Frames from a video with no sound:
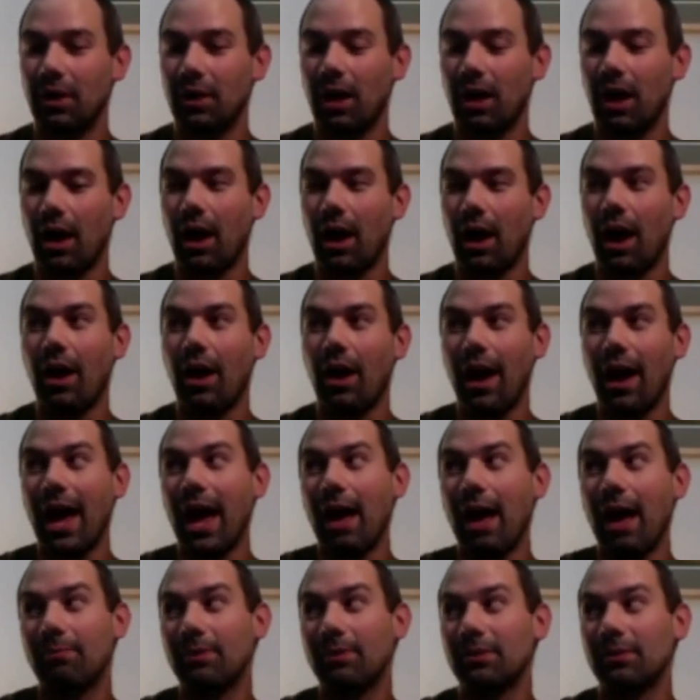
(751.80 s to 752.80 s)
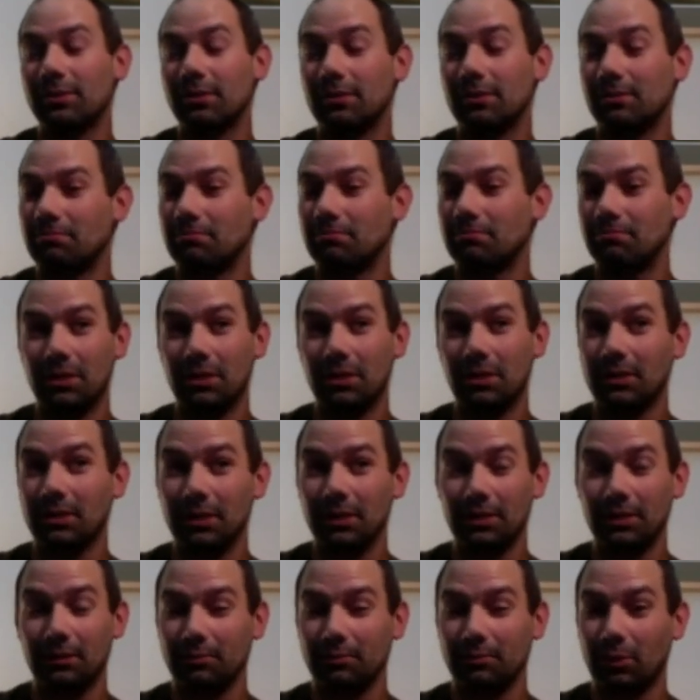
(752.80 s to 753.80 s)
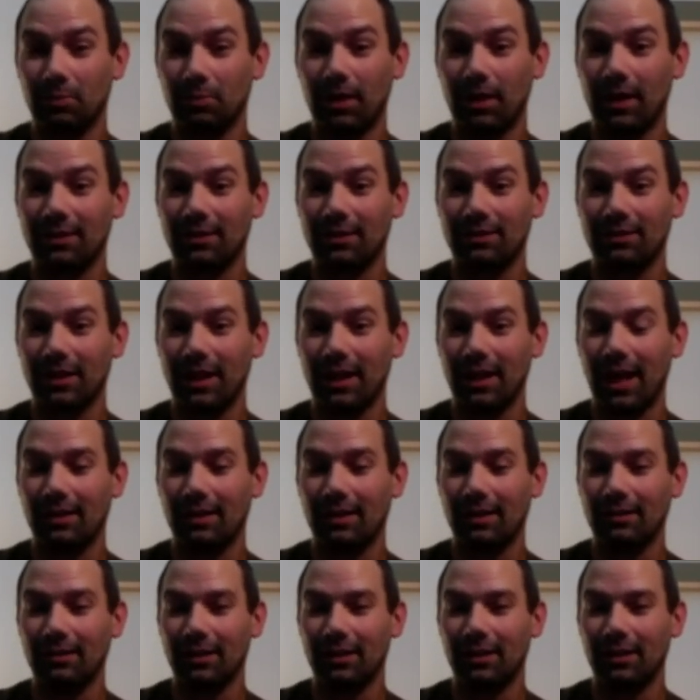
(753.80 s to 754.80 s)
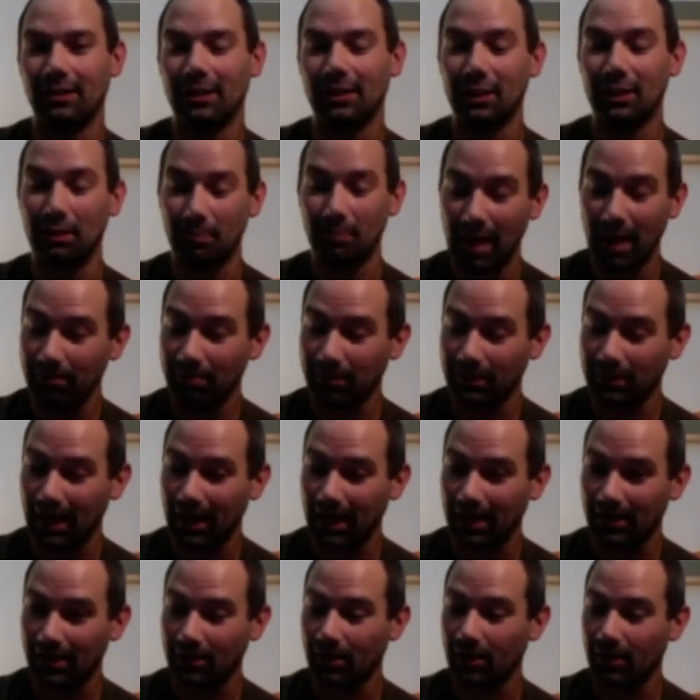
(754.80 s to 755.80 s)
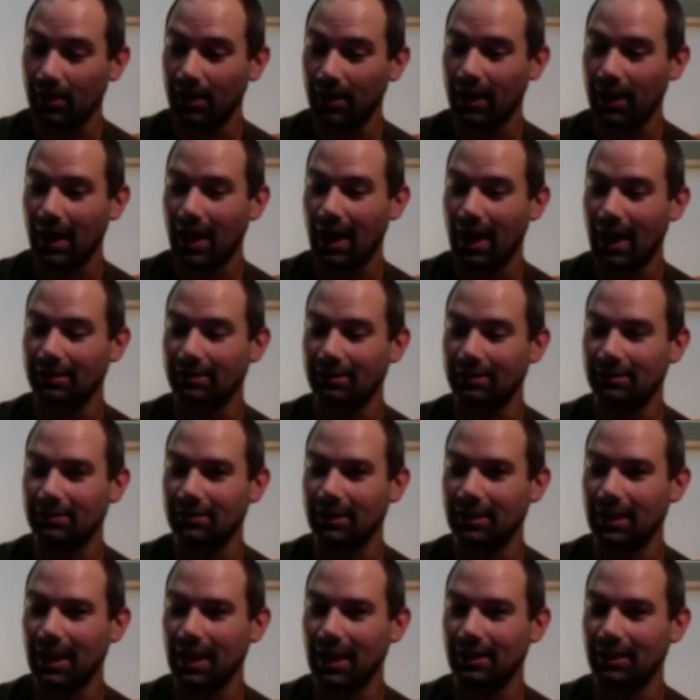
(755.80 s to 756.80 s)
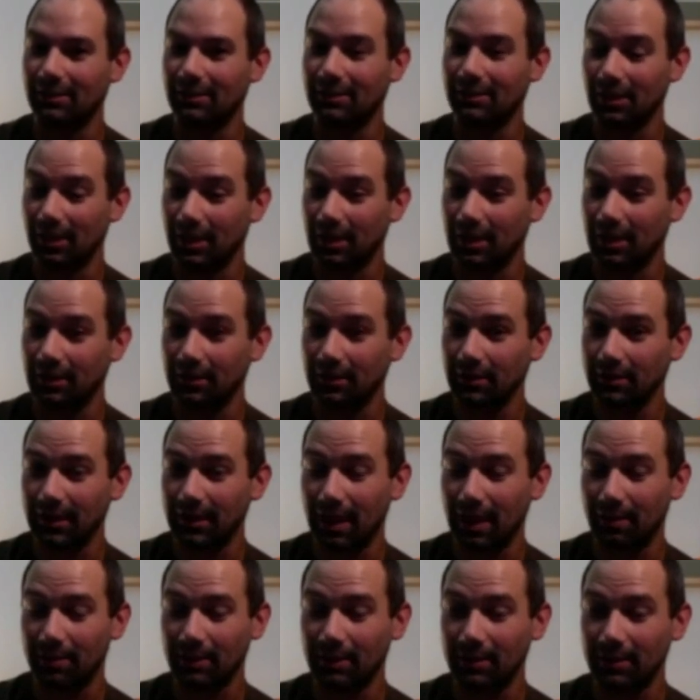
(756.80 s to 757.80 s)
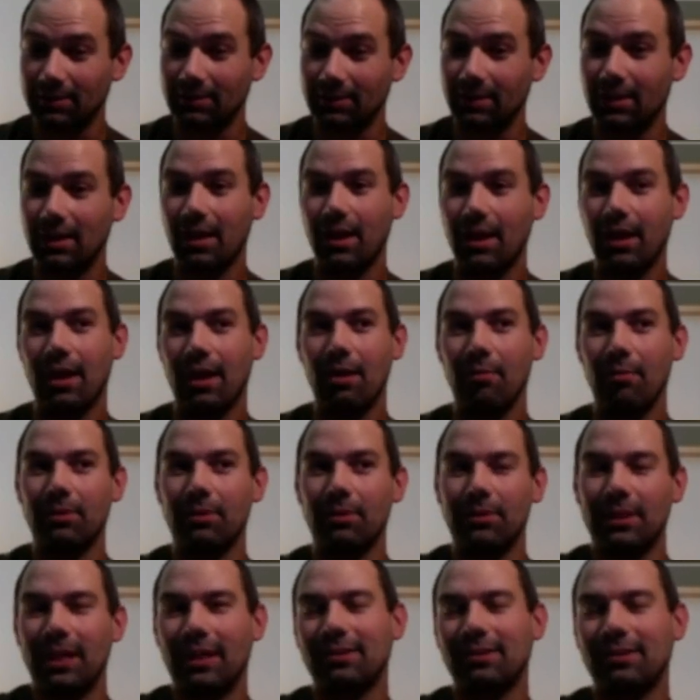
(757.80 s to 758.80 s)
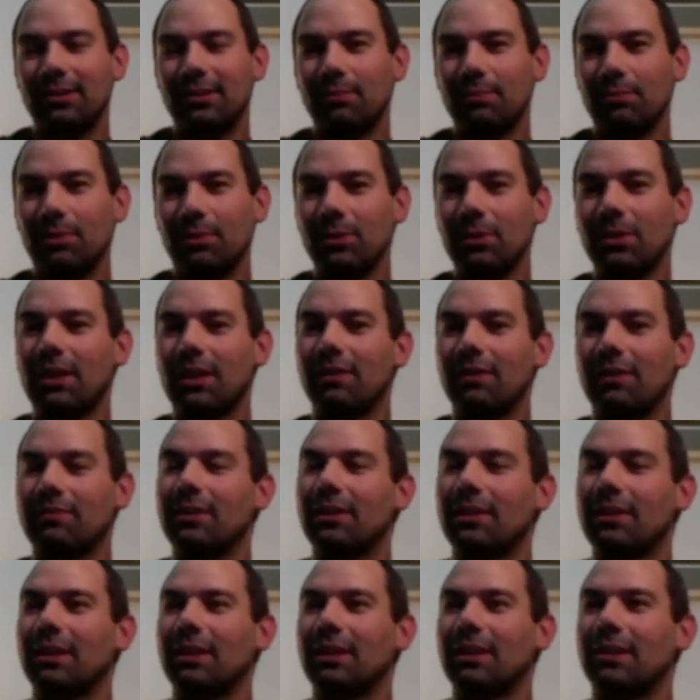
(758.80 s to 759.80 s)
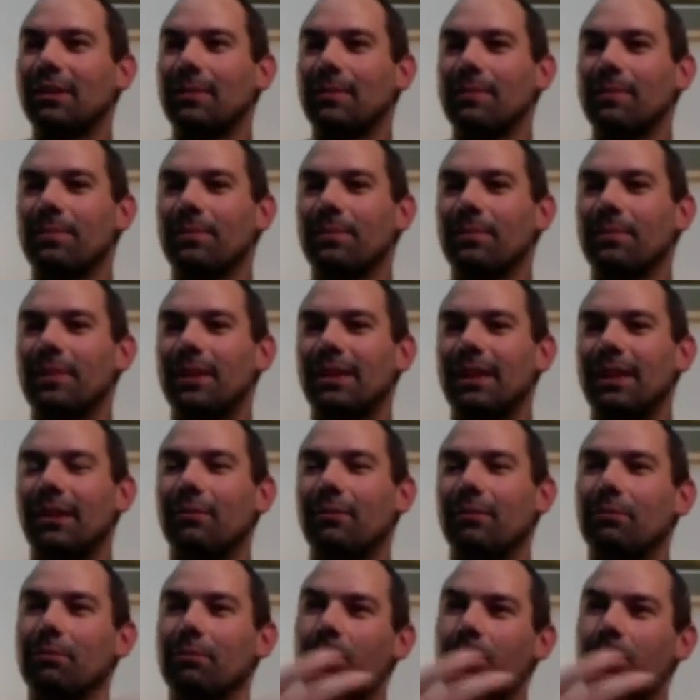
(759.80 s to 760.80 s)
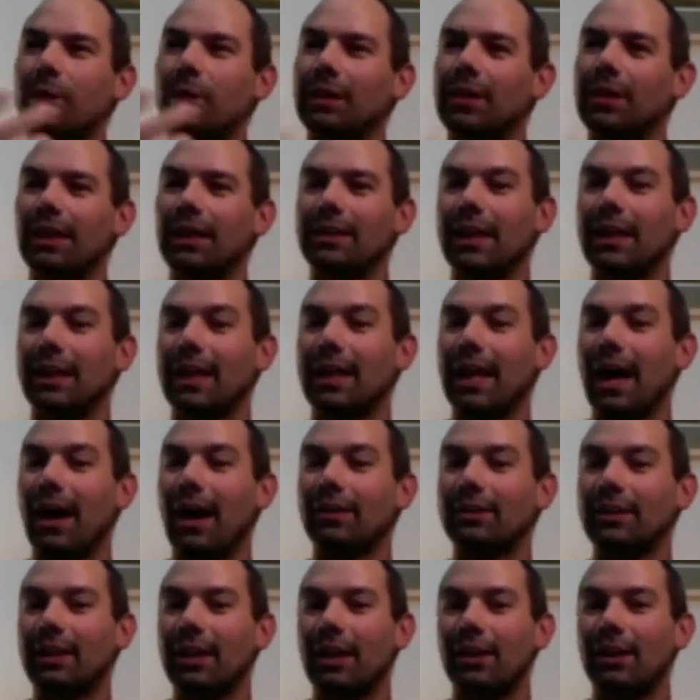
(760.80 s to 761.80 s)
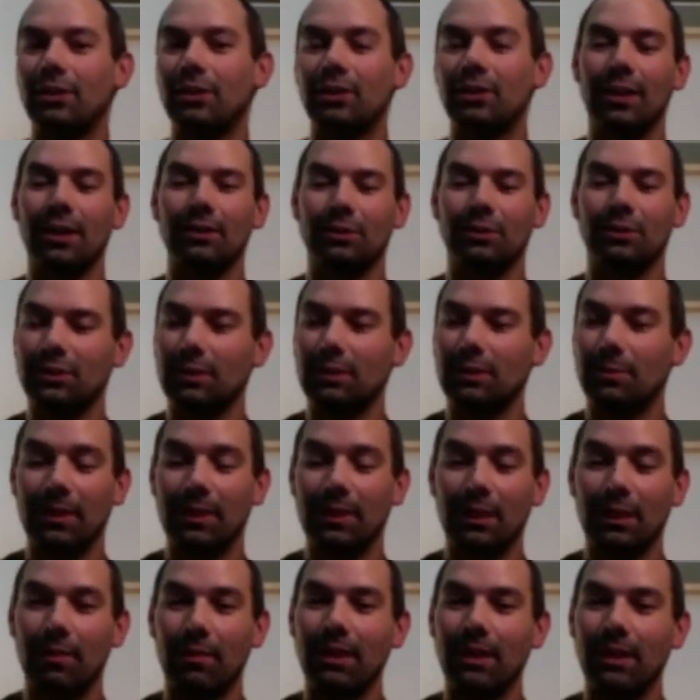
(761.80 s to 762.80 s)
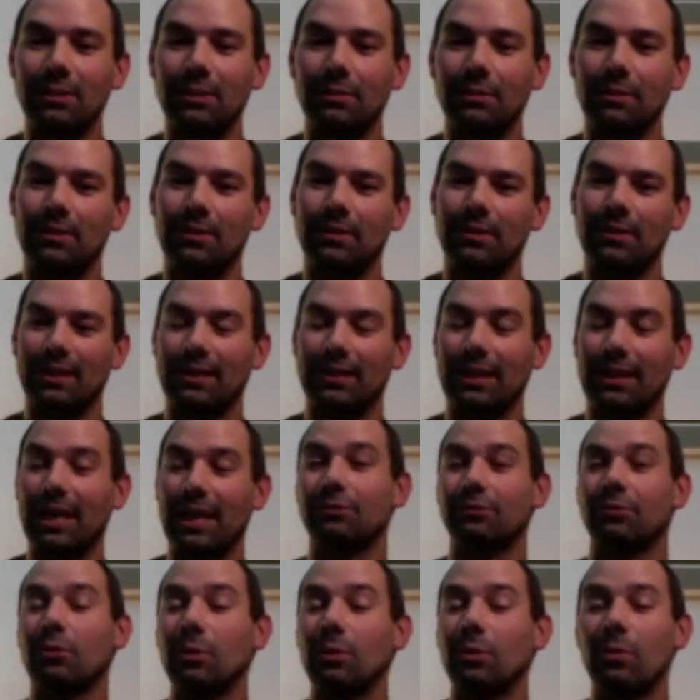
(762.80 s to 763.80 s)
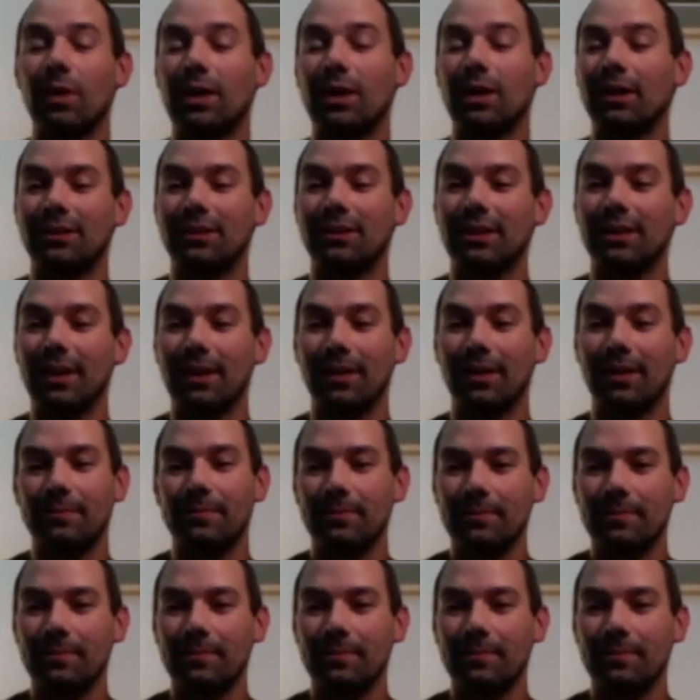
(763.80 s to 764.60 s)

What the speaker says: our app isn't nearly as robust as in the map category as a Stuck on Earth app is. But that's the beauty of it, is that putting that data out there and you guys do something amazing with it. Like, that's what we want to see.